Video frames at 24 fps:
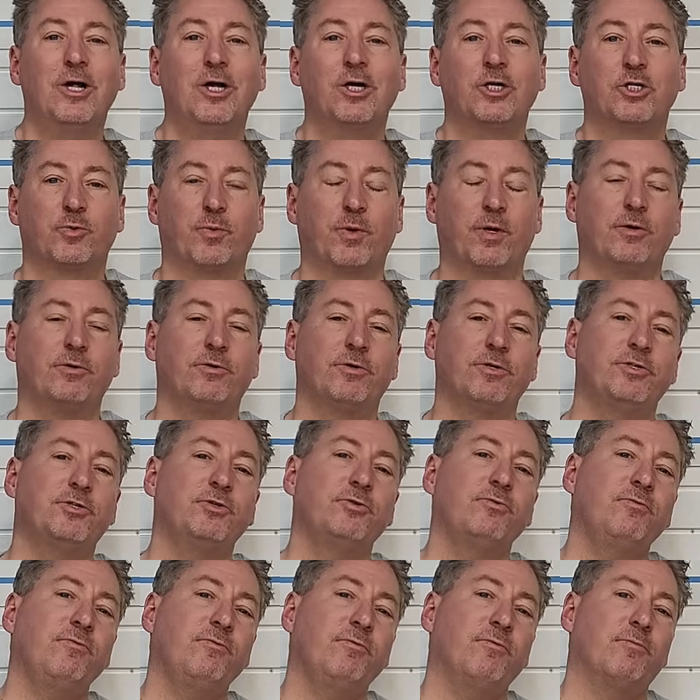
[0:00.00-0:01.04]
So what I'm going
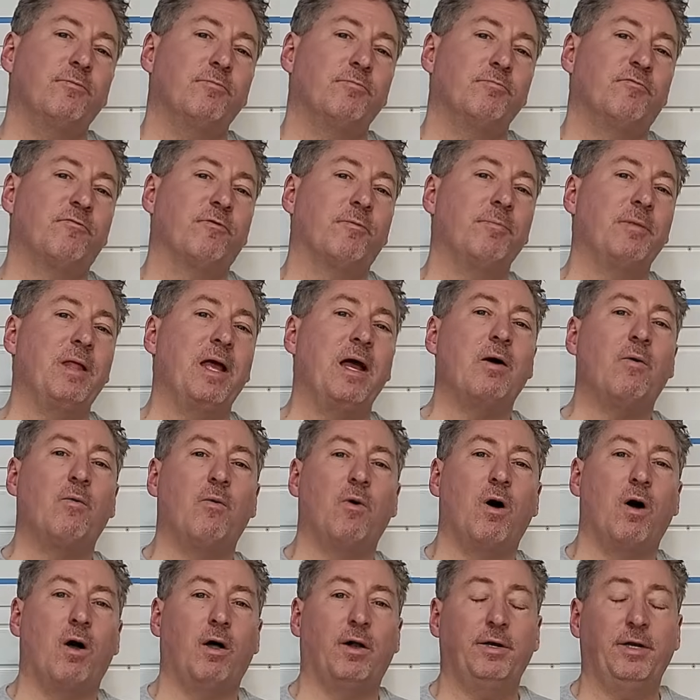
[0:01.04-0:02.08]
to do from now
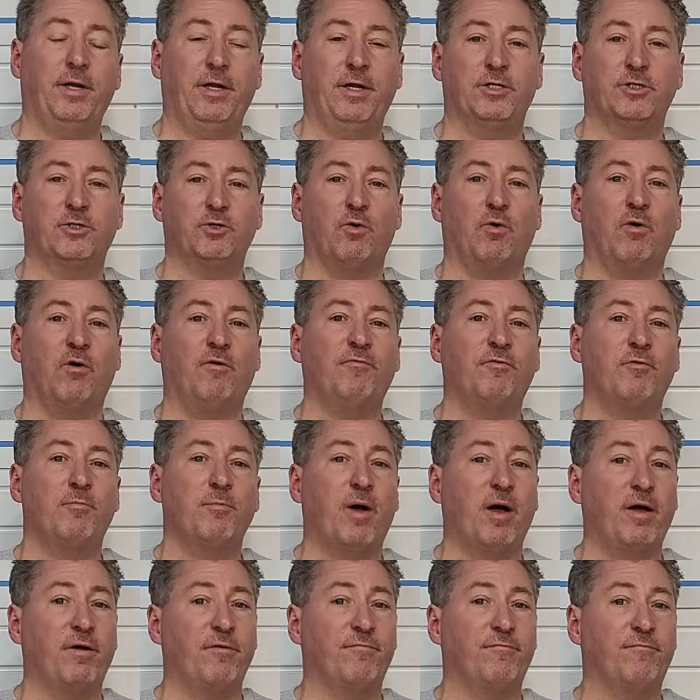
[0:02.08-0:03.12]
on is offer
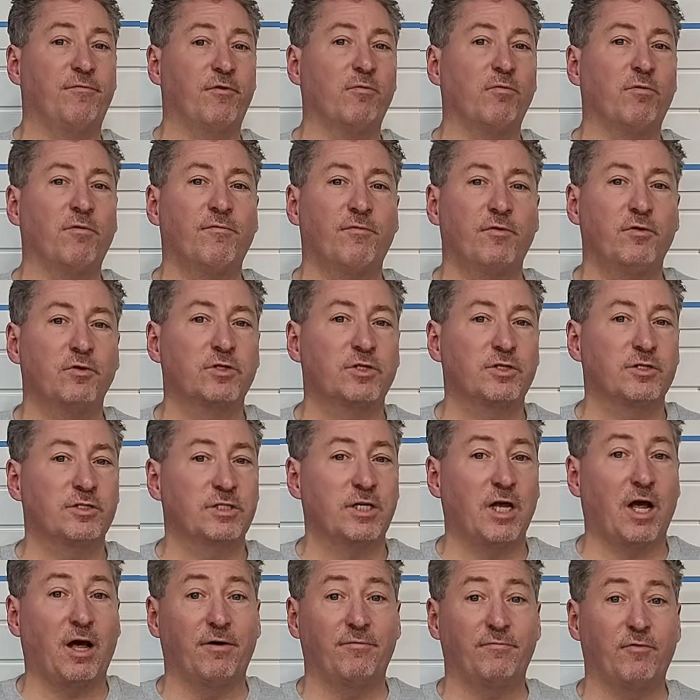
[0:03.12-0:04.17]
my full reviews as
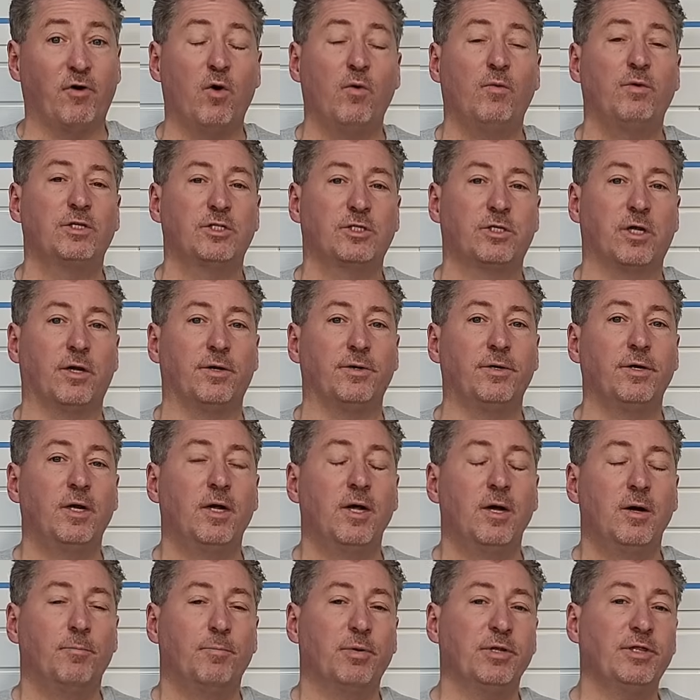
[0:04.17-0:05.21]
I've always done,
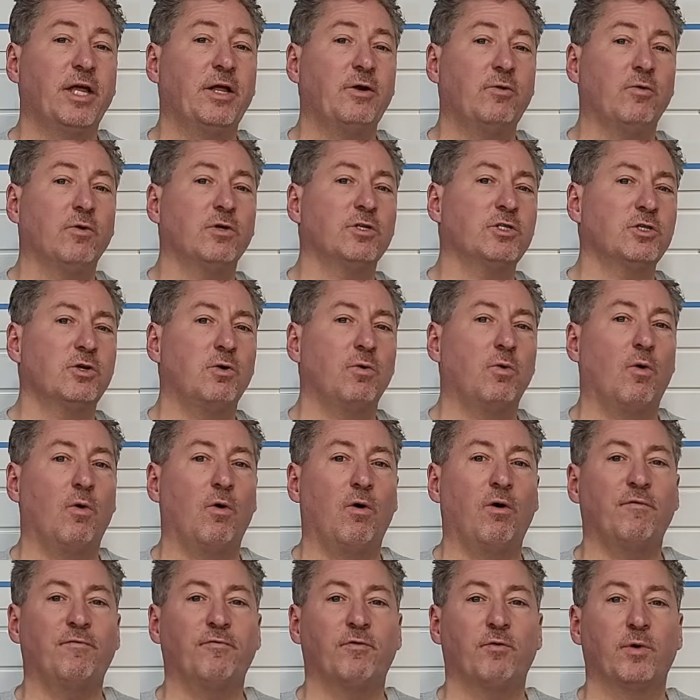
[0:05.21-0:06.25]
but then also
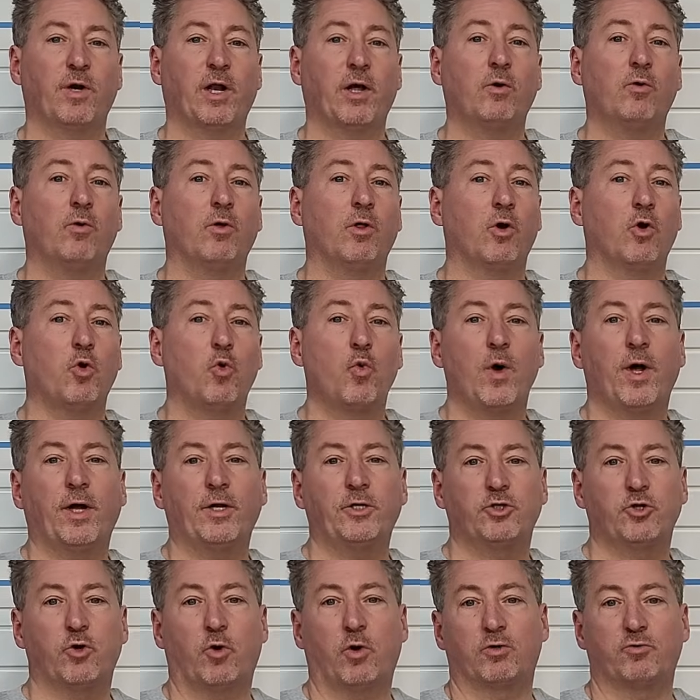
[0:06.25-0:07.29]
offer what I call a quick
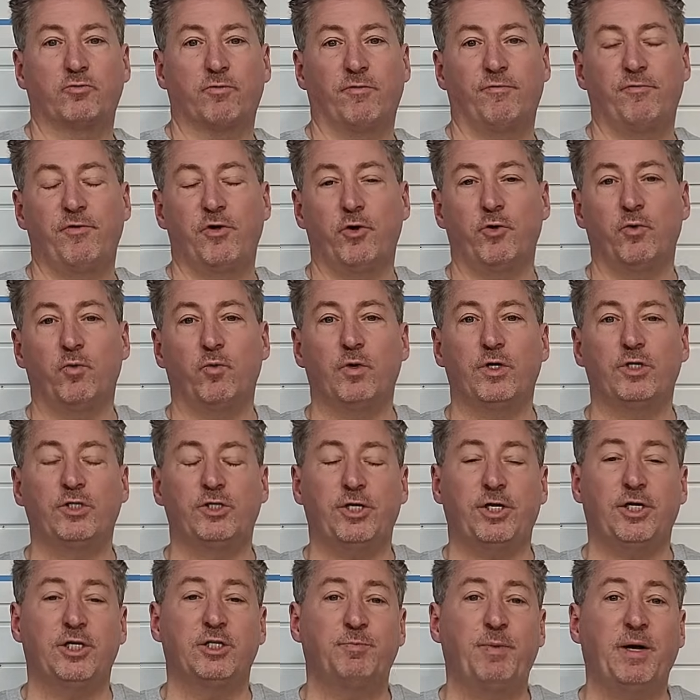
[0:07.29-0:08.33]
charge review, which
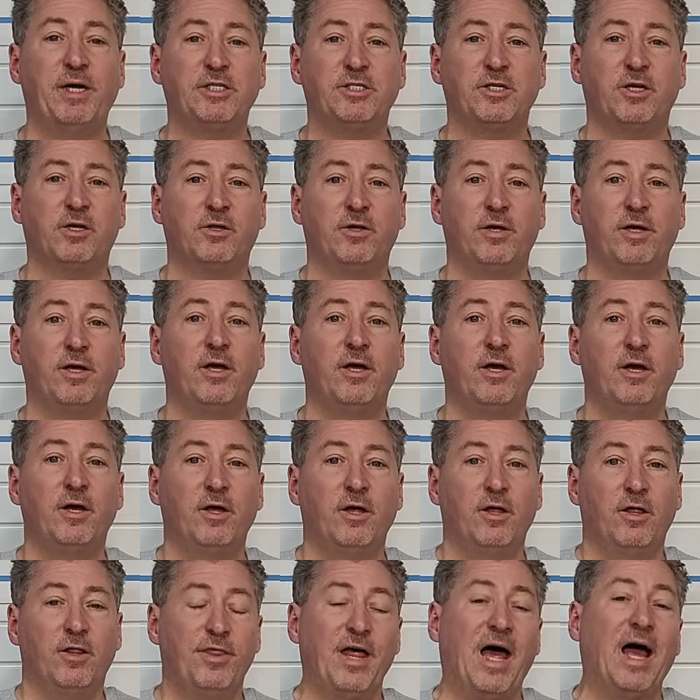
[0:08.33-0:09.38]
is basically
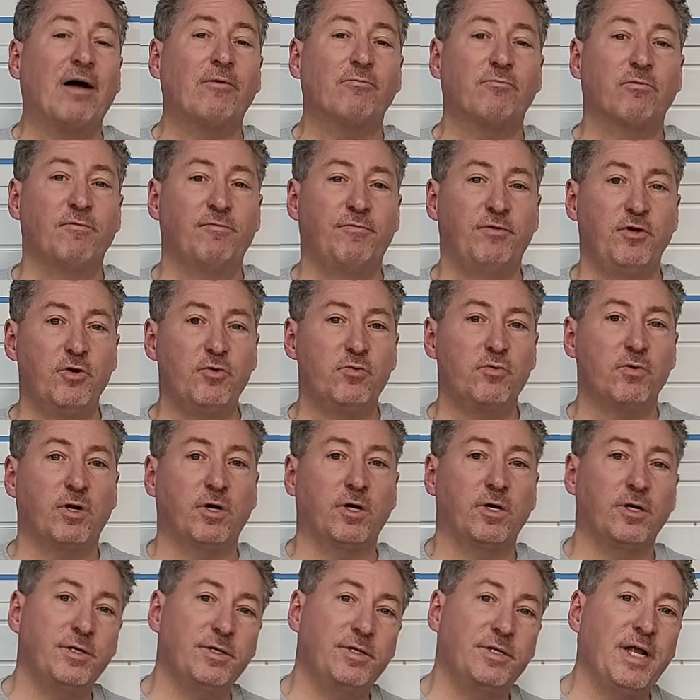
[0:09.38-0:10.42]
that review
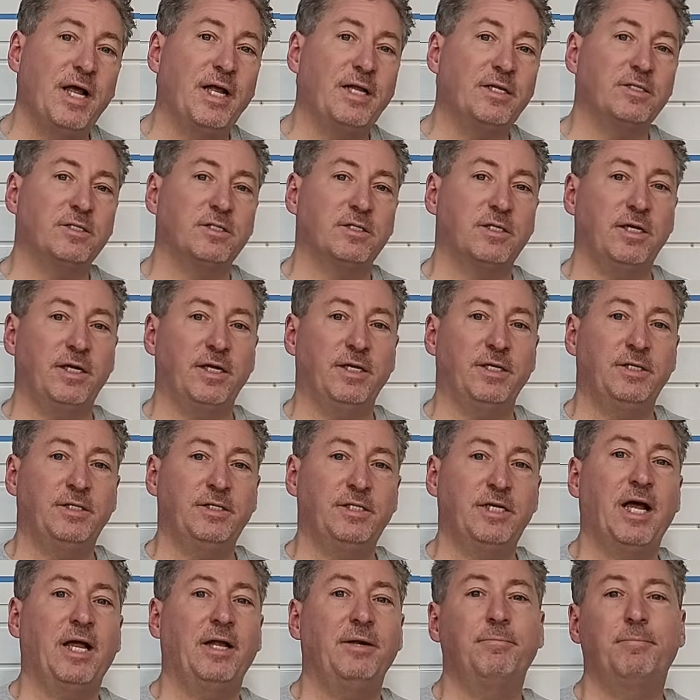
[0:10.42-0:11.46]
condensed in
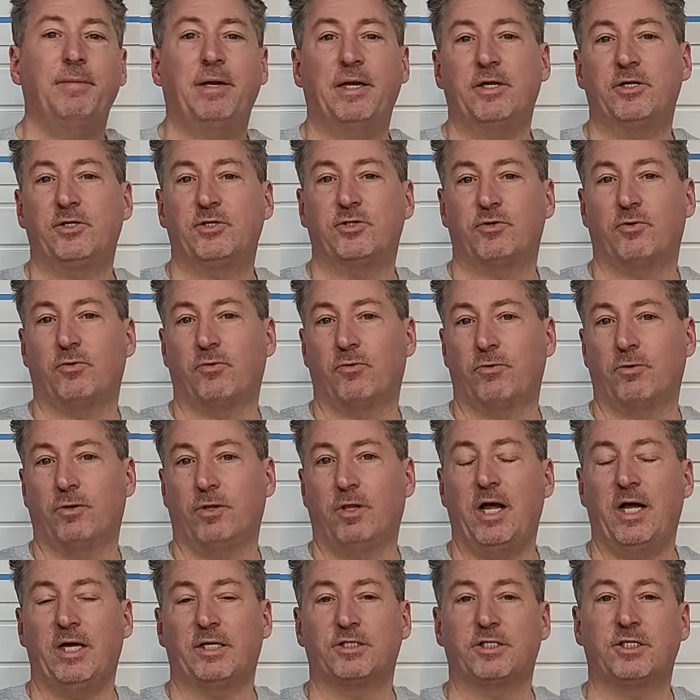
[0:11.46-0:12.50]
10 minutes or
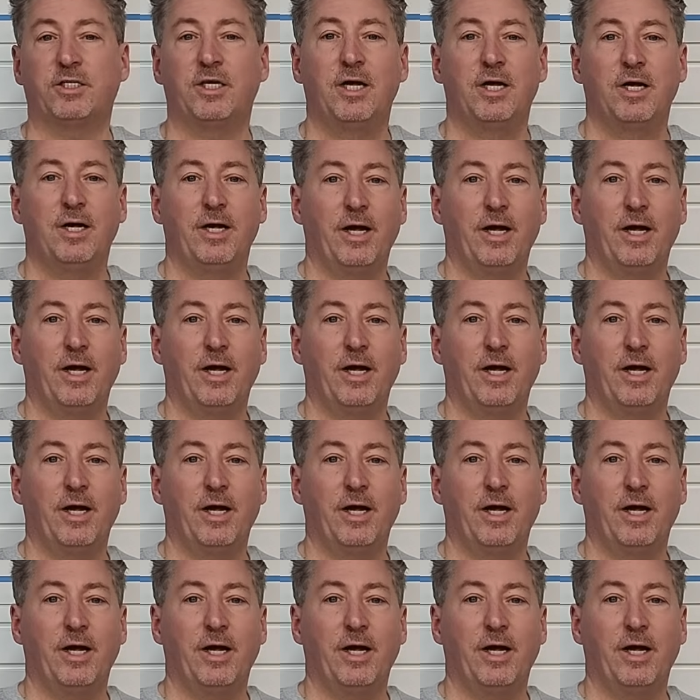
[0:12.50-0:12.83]
less.